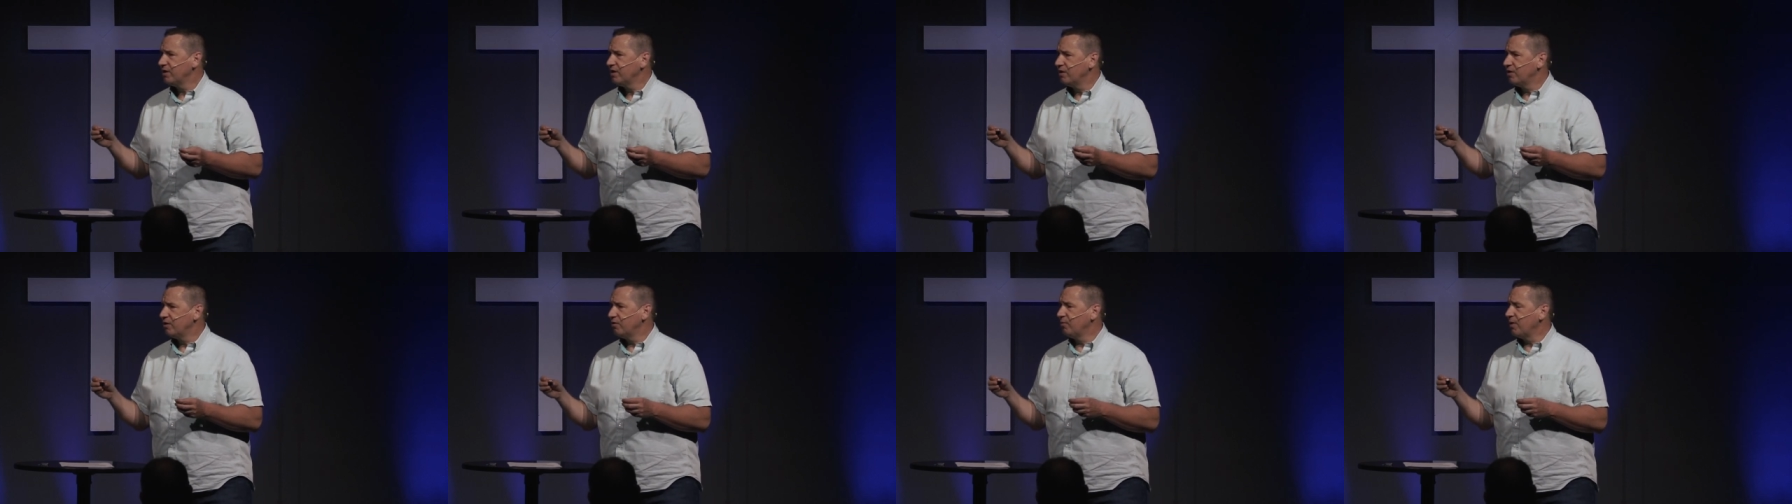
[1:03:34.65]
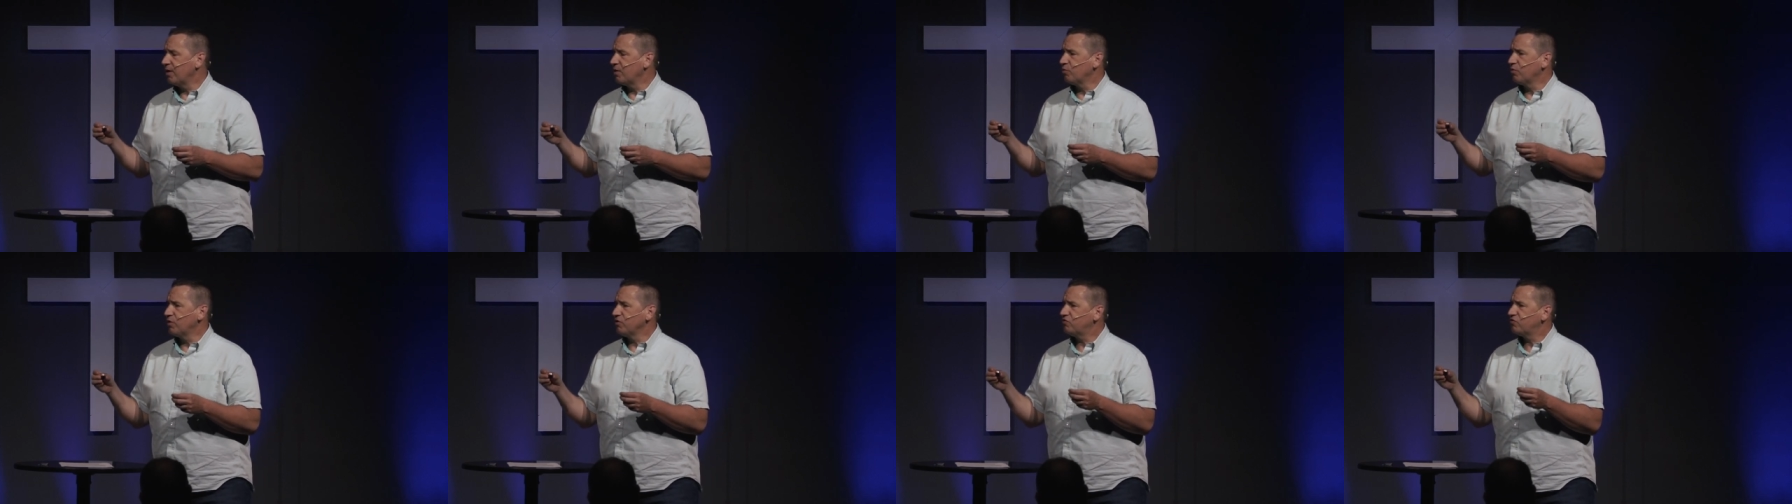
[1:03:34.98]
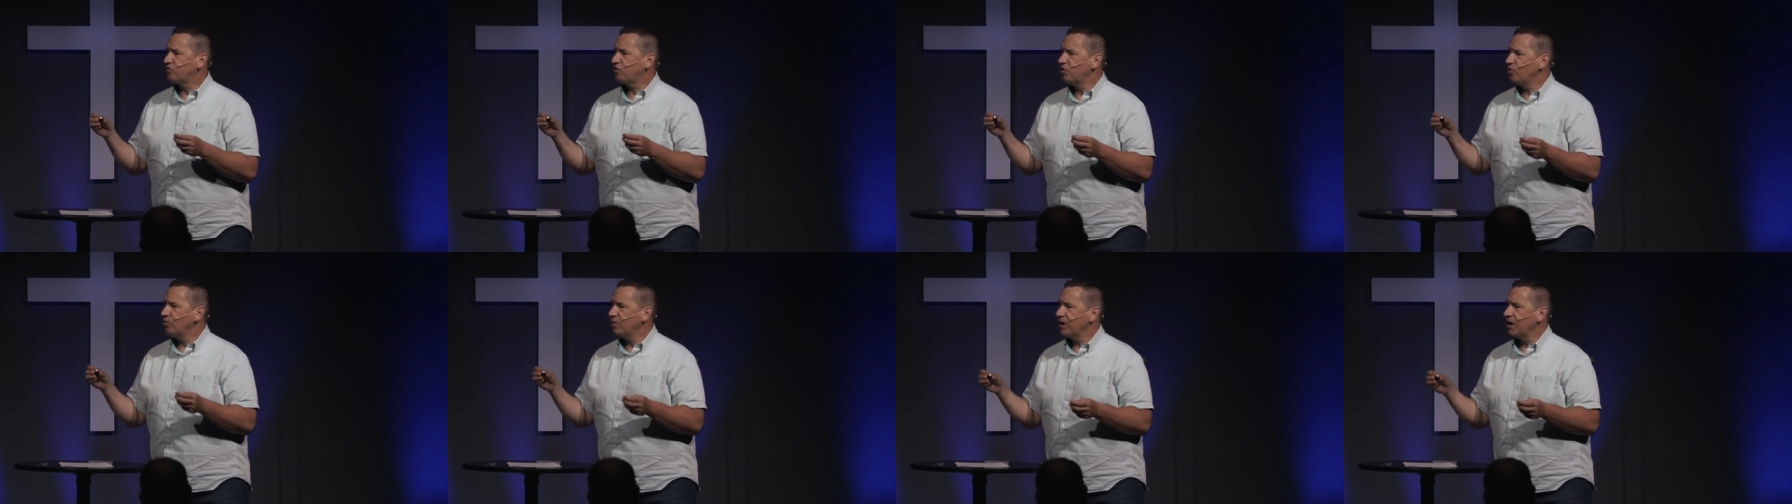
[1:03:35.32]
no matter what's
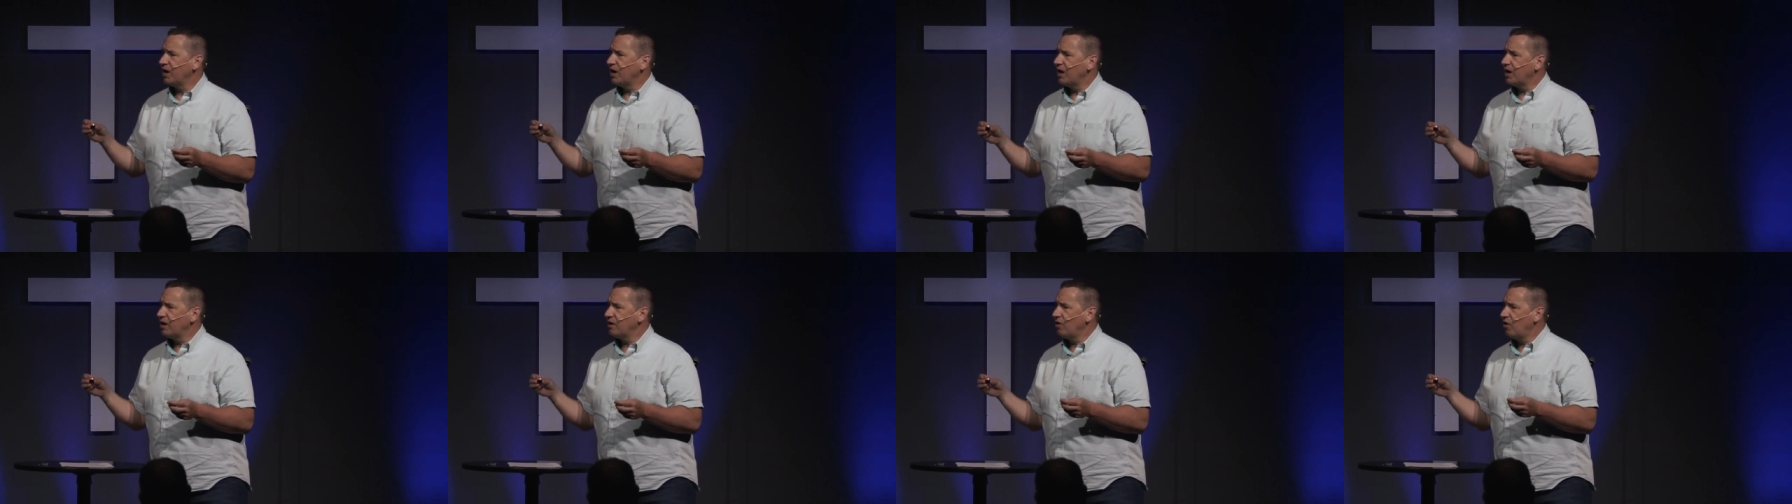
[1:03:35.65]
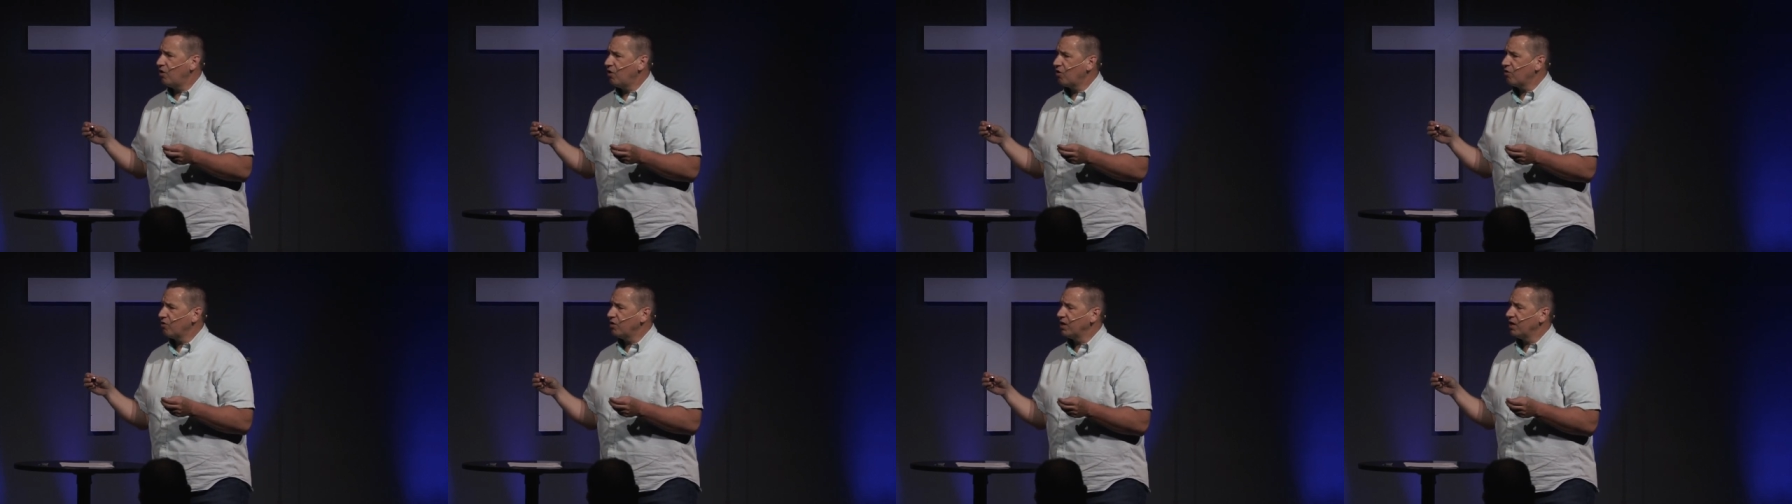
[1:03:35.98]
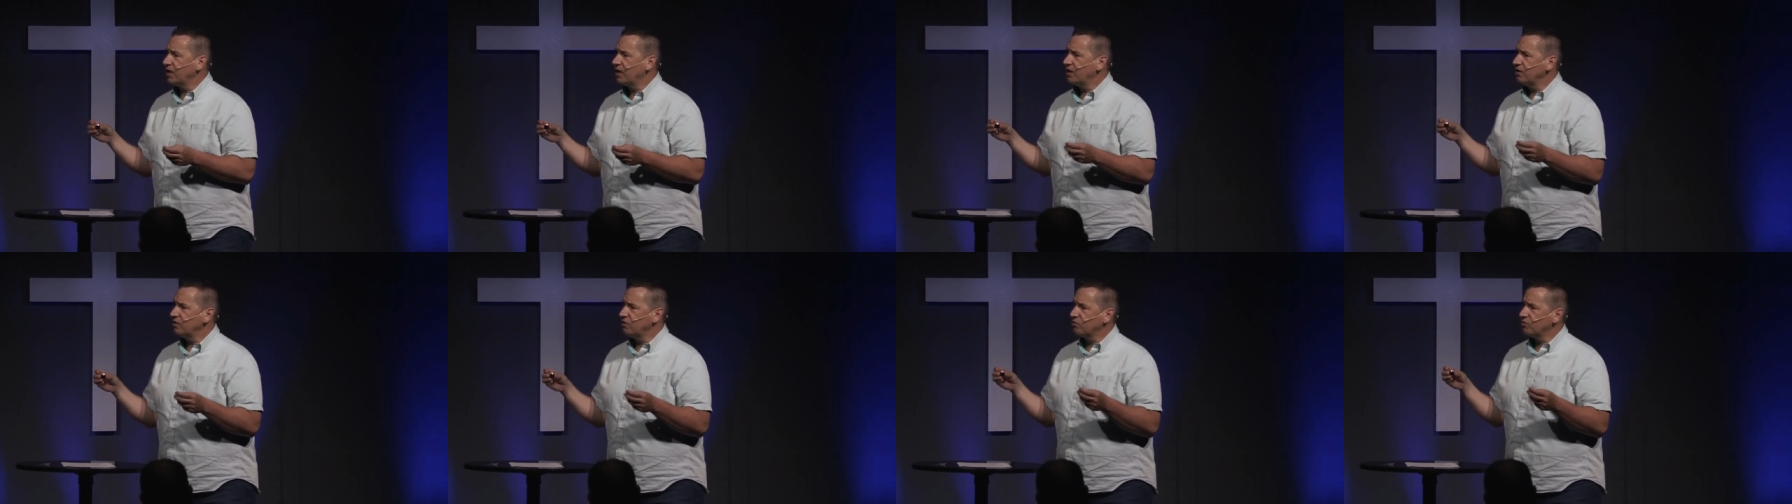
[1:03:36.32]
going on,
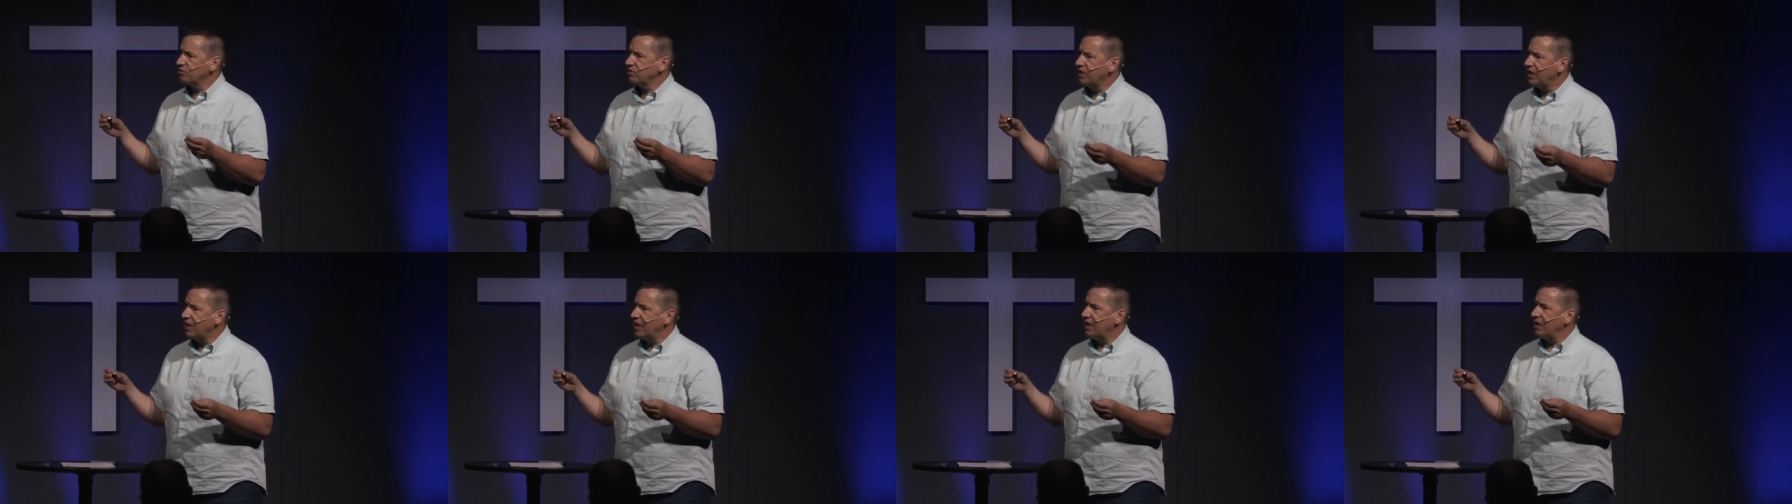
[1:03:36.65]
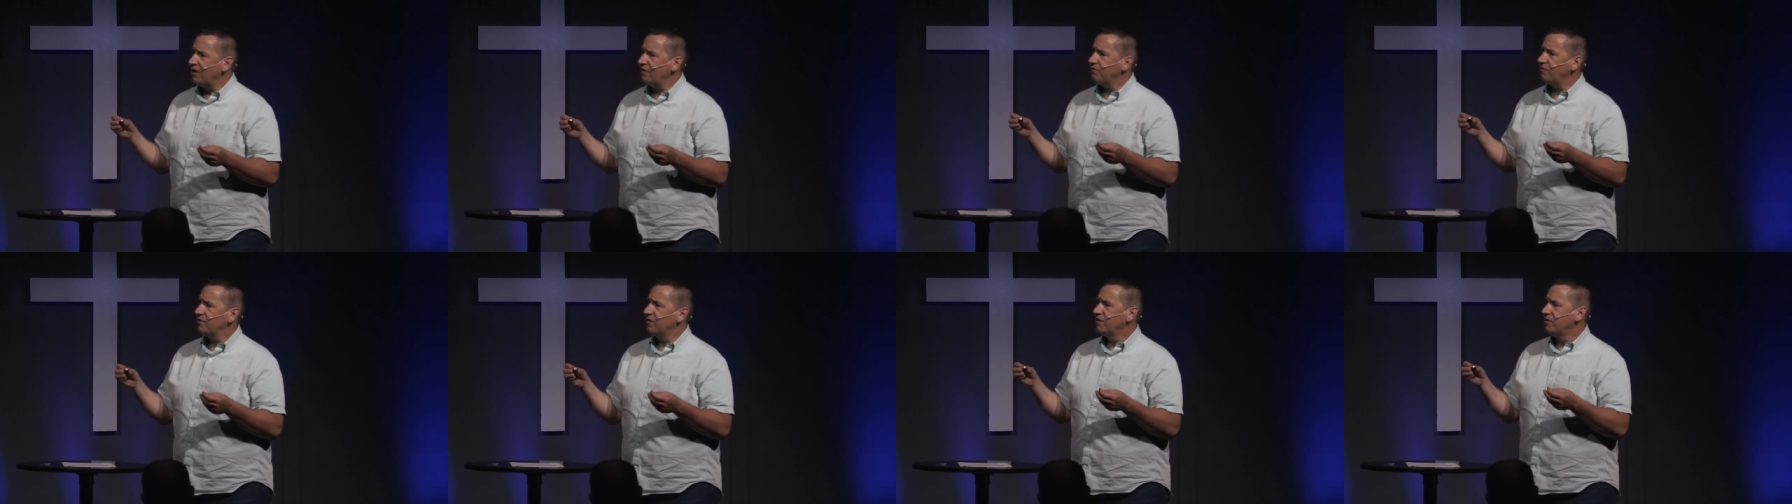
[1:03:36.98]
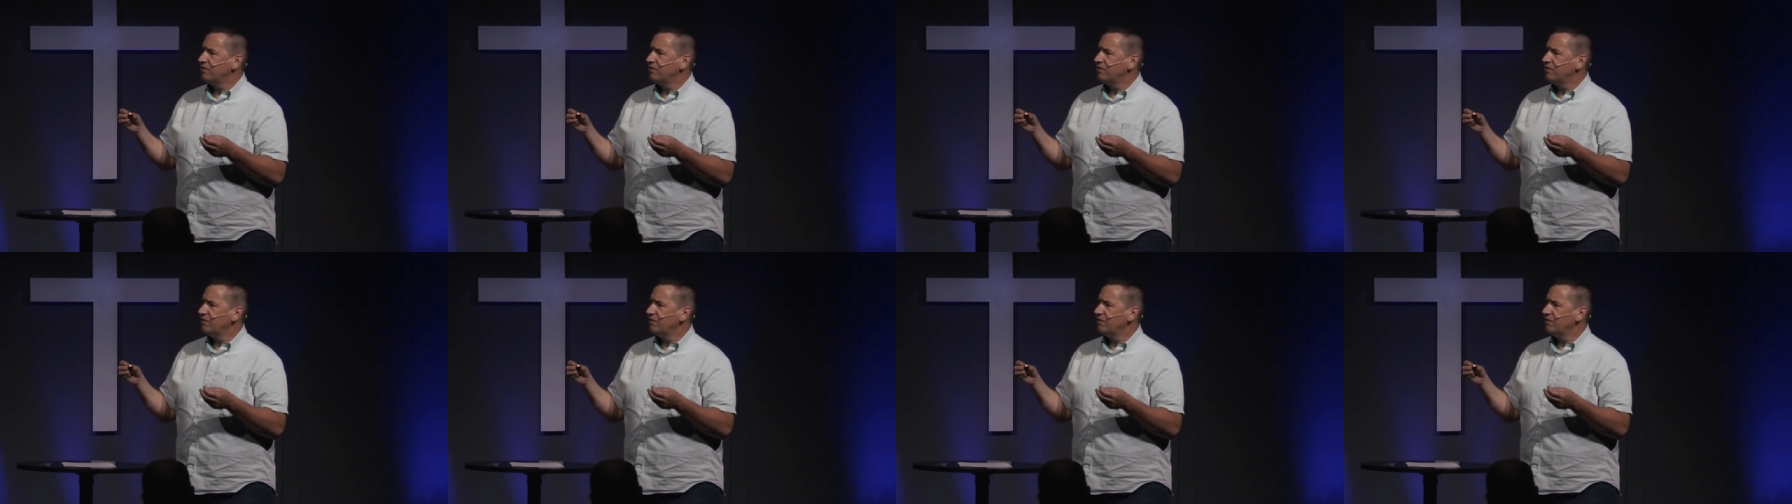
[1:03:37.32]
heartache in your life,